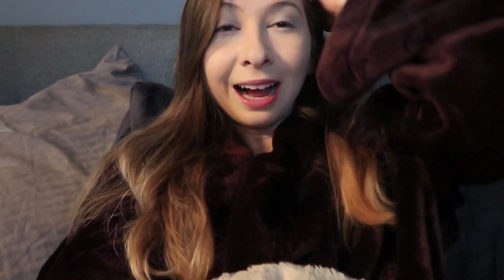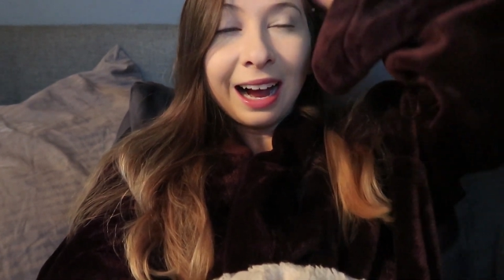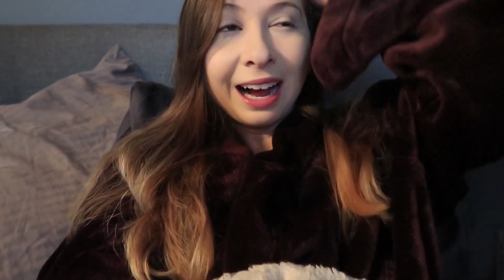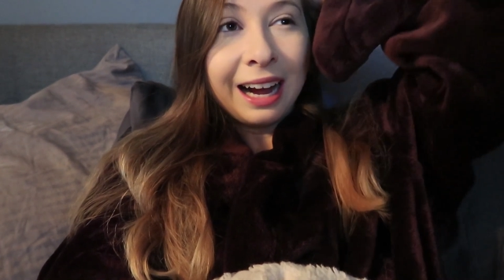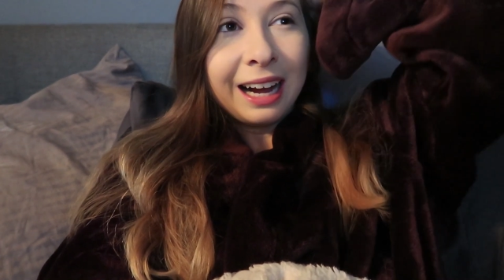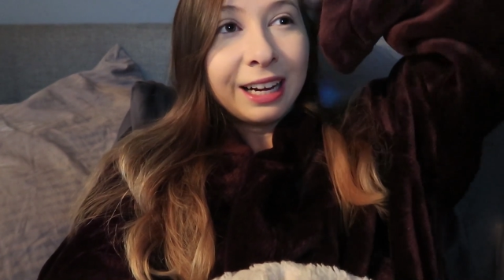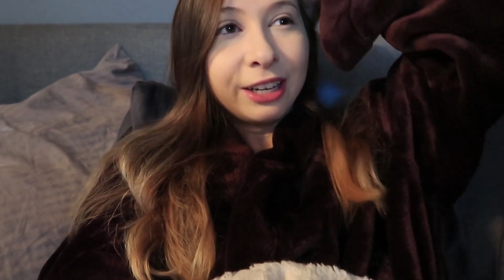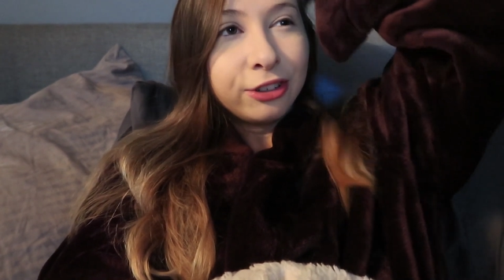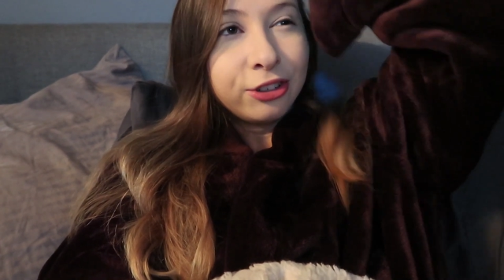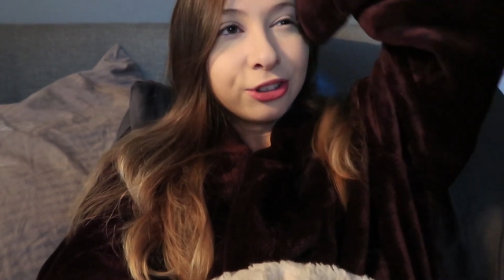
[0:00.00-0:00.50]

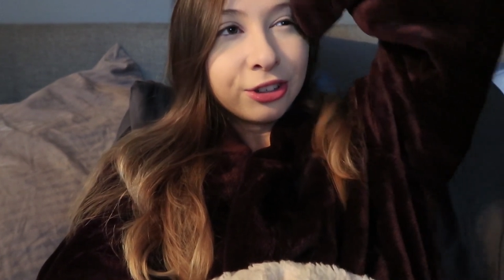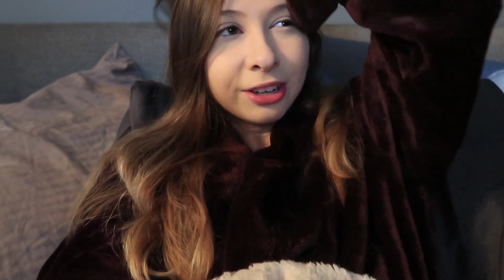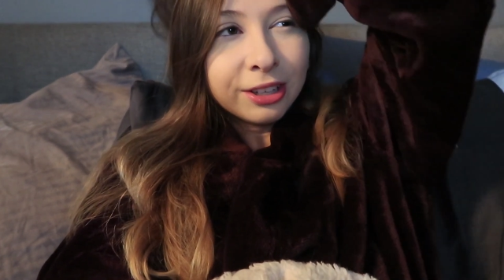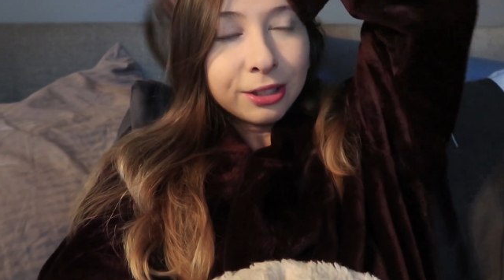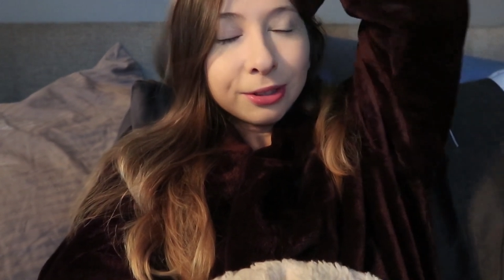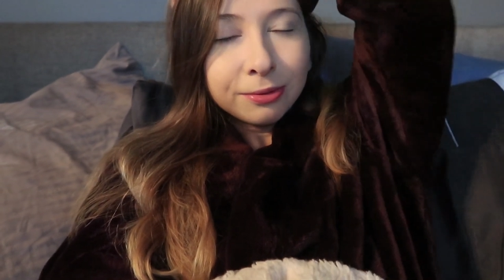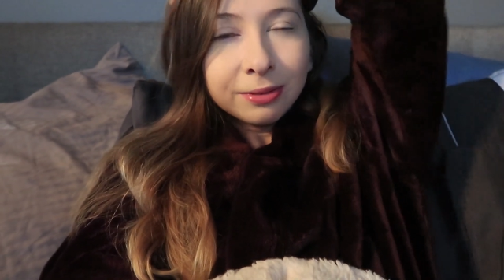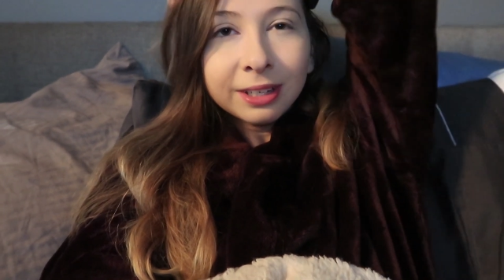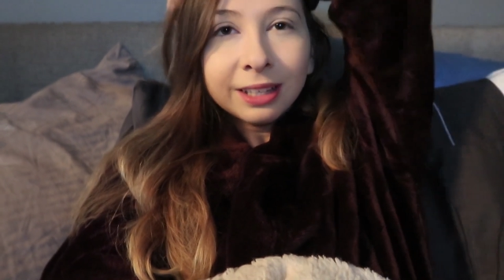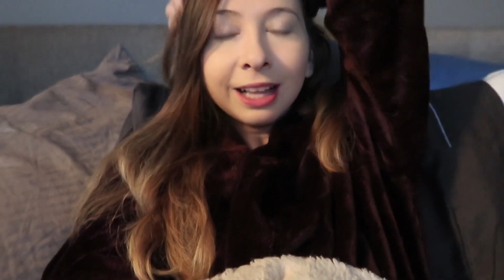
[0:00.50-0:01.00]
I
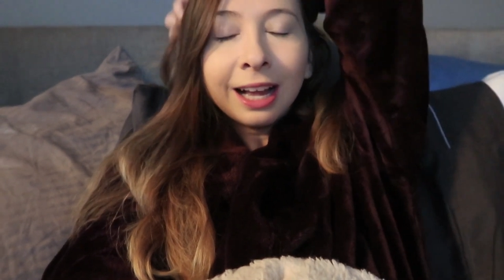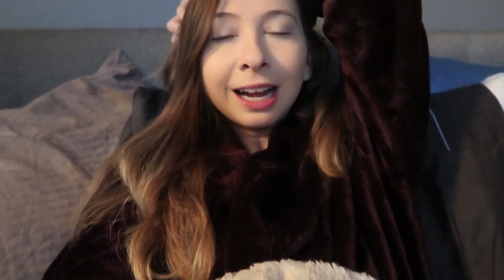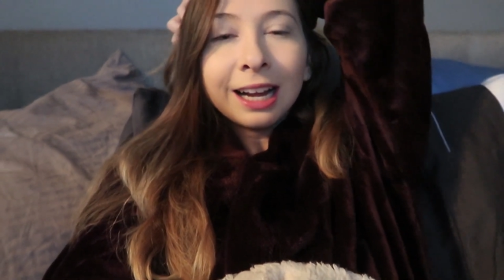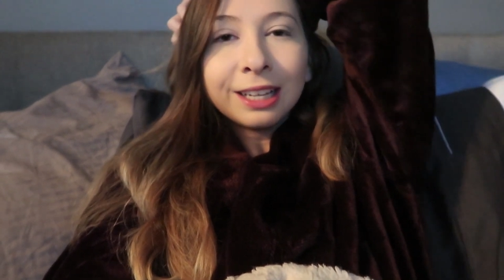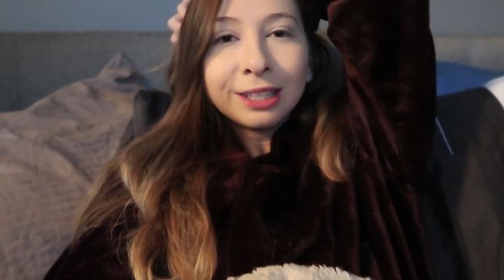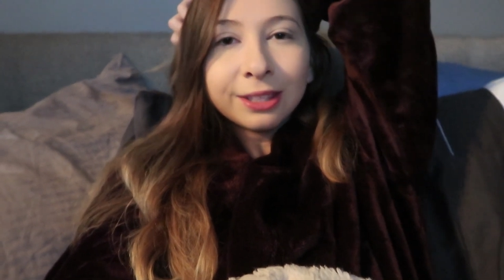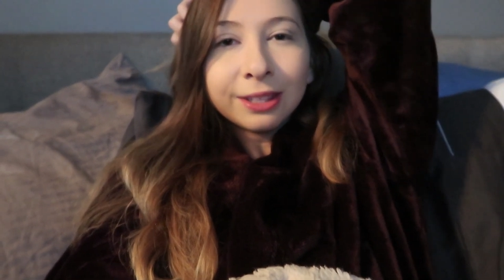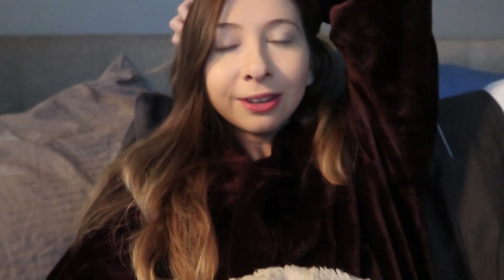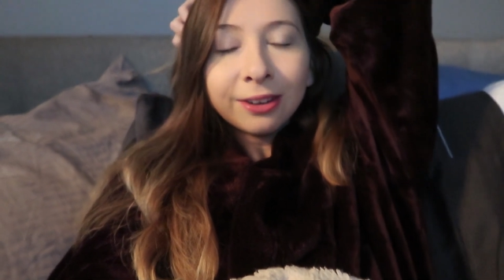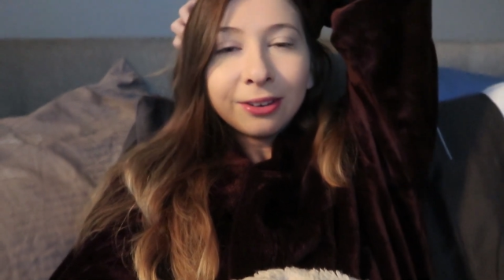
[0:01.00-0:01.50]
just
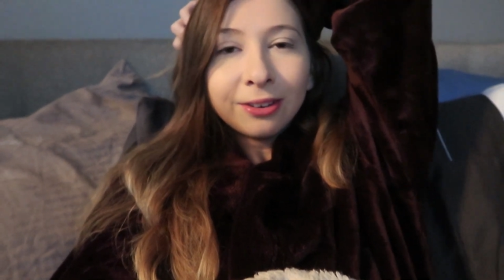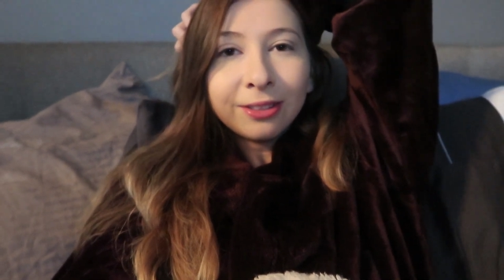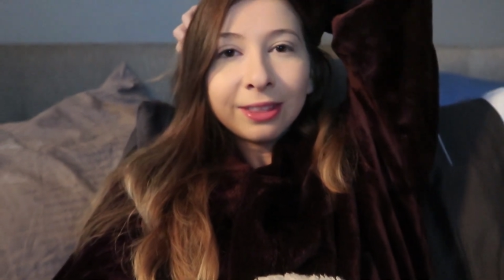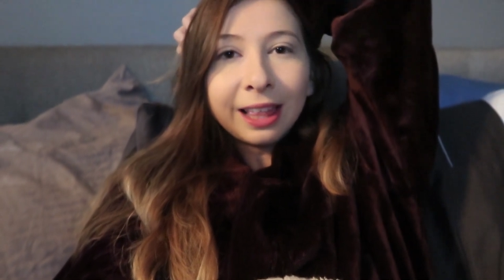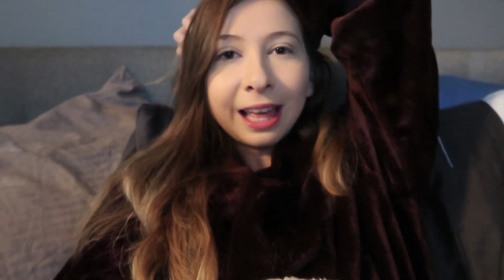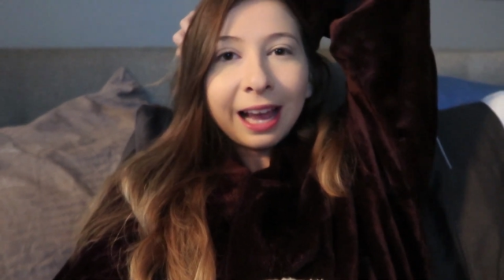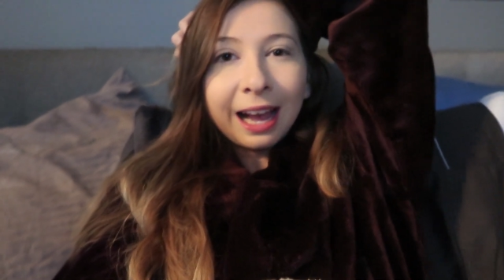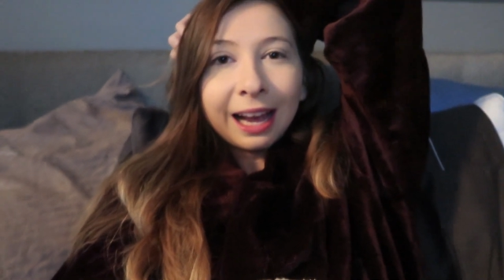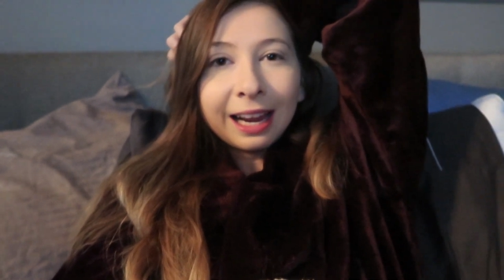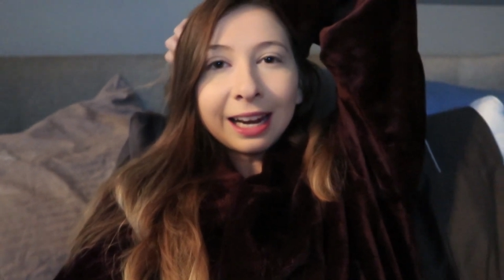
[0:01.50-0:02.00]
realized though
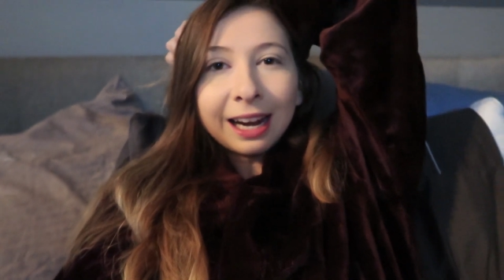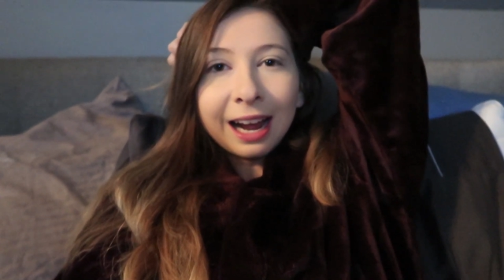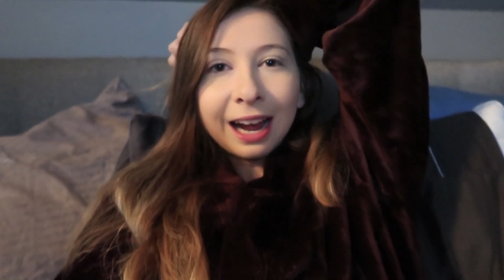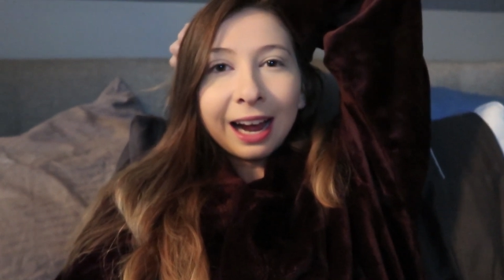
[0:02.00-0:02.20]
that